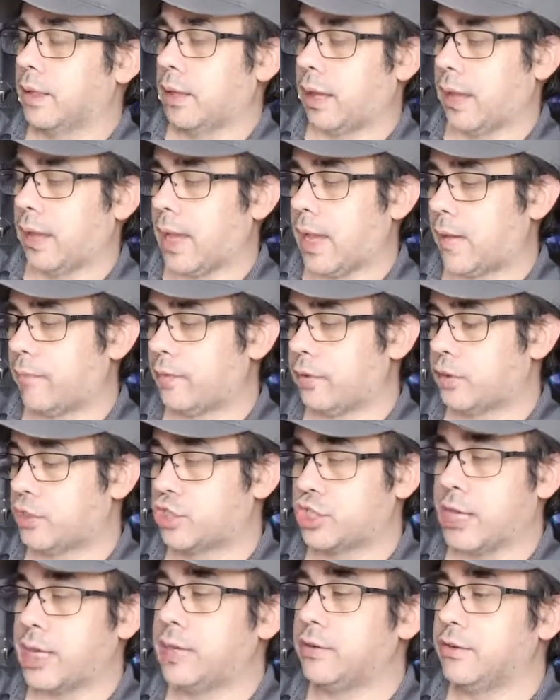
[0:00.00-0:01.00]
I haven't
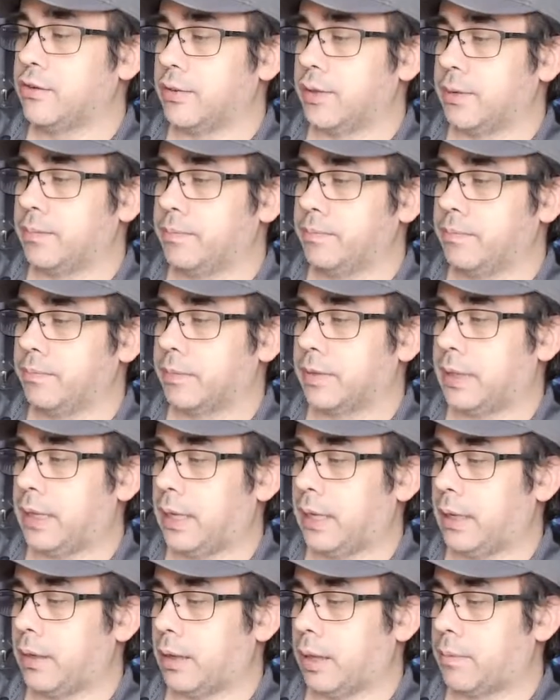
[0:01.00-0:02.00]
changed them.
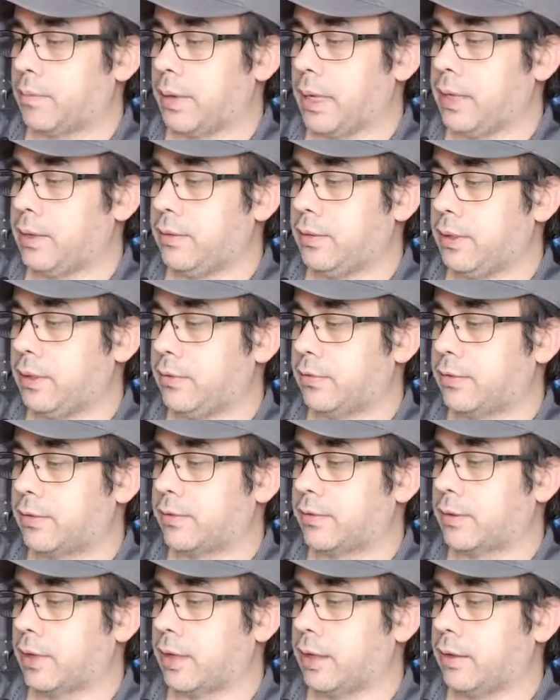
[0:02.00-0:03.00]
I made these
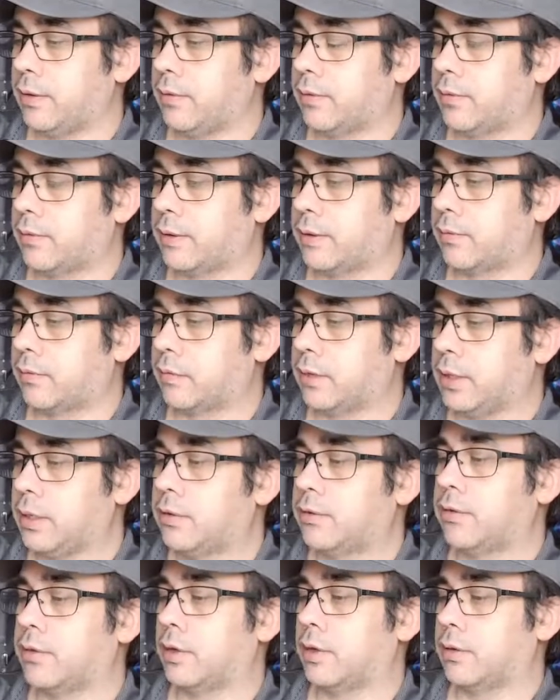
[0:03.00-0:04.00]
designs several
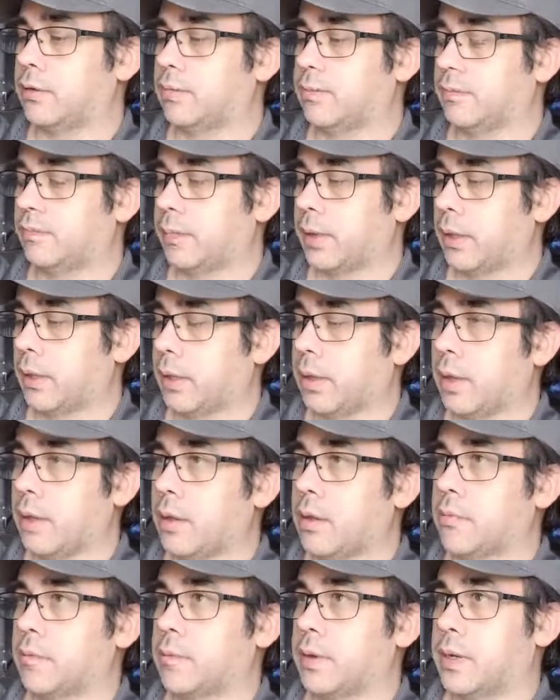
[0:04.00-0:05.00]
years ago,
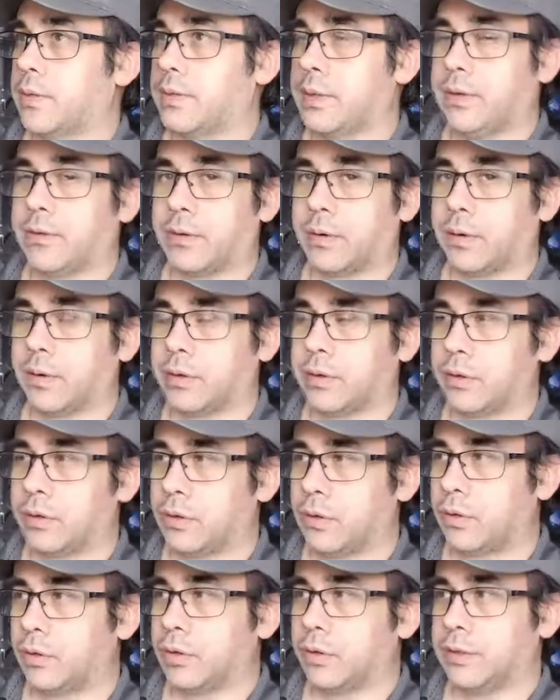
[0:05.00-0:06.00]
but these are
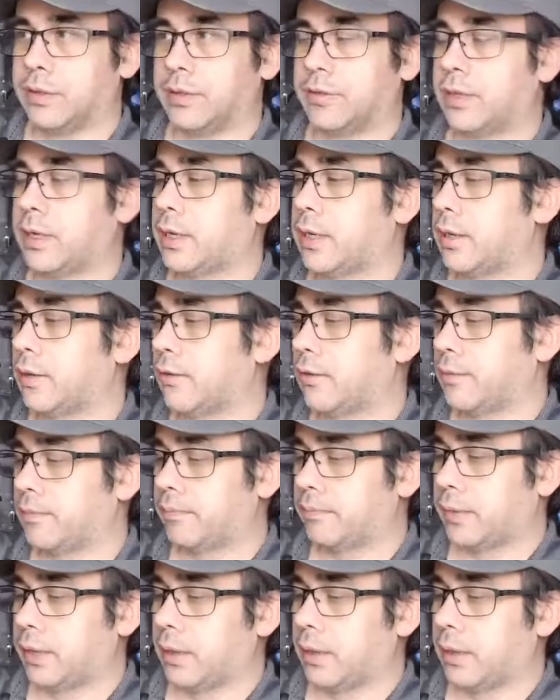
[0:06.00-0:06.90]
good designs.